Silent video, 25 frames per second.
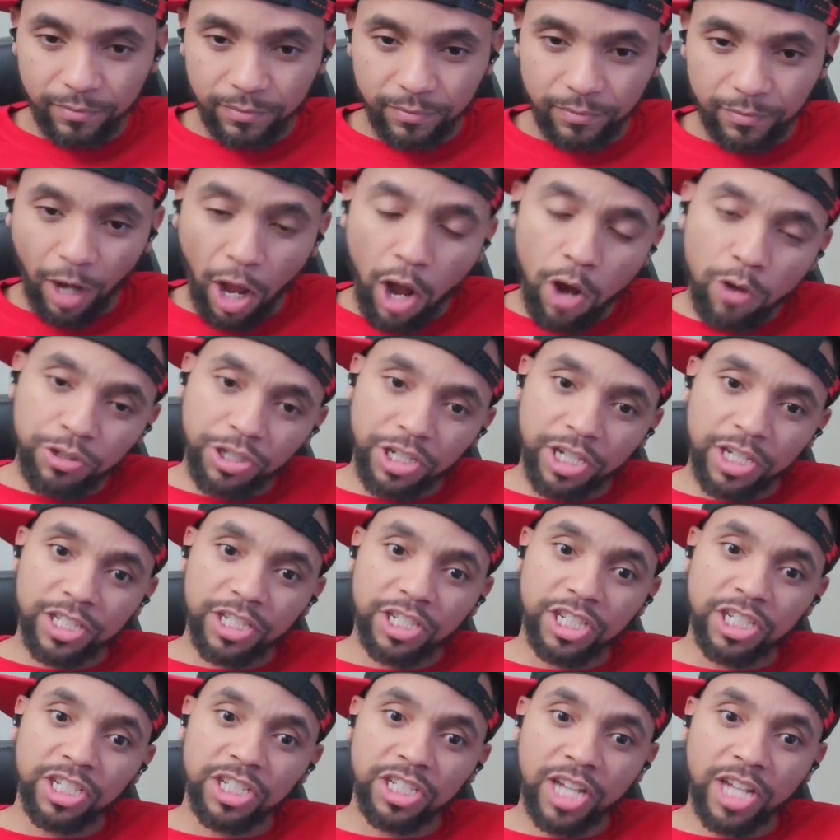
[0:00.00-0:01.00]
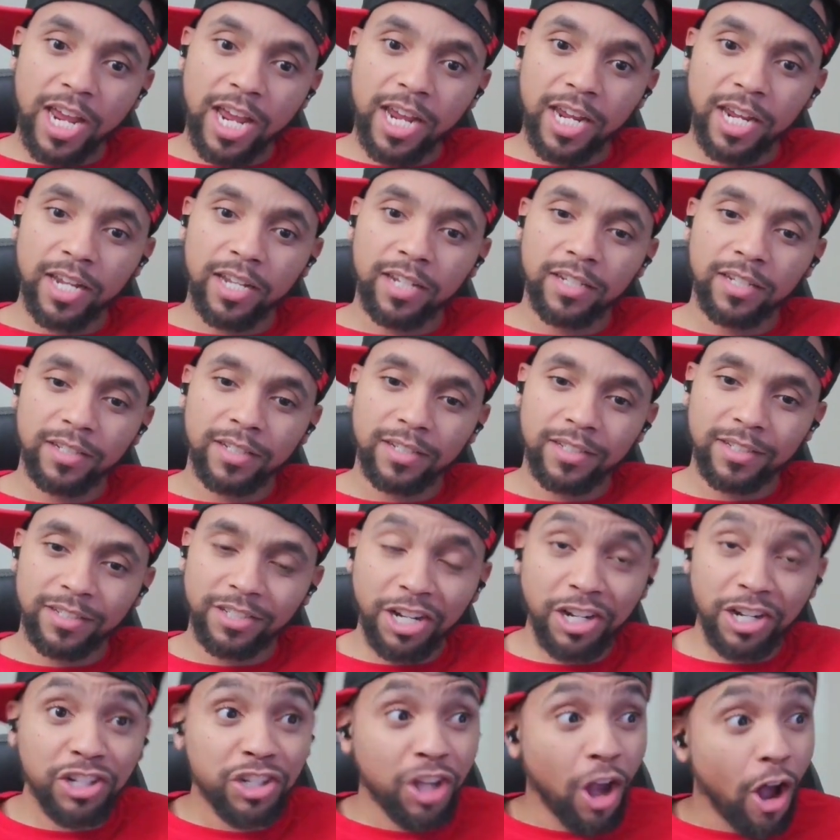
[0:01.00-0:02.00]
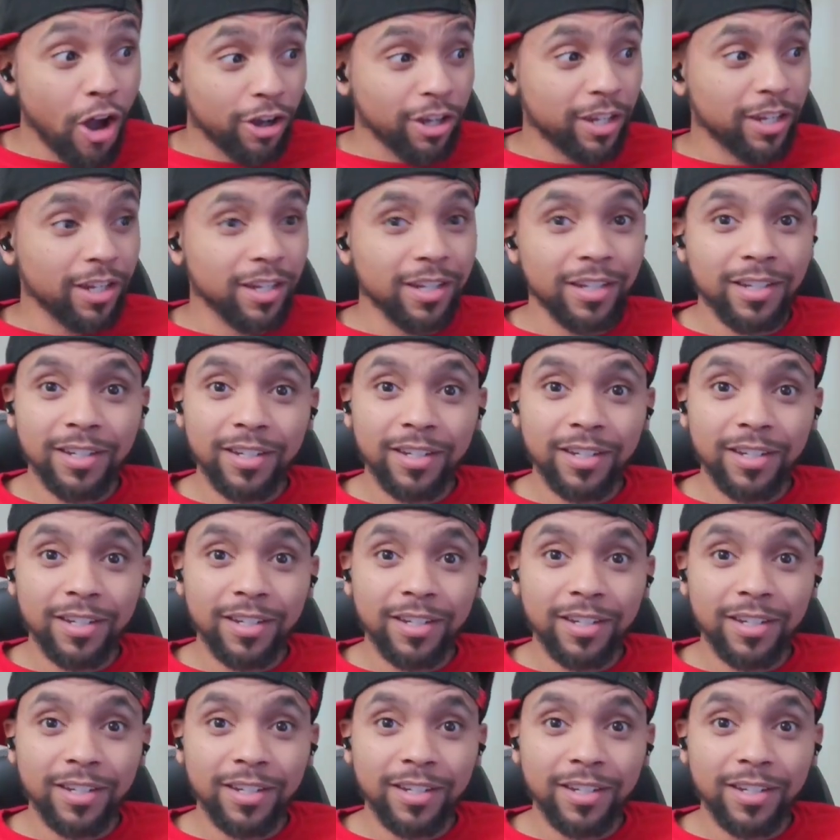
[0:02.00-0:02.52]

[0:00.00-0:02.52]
Oh shit, she's singing. She talking.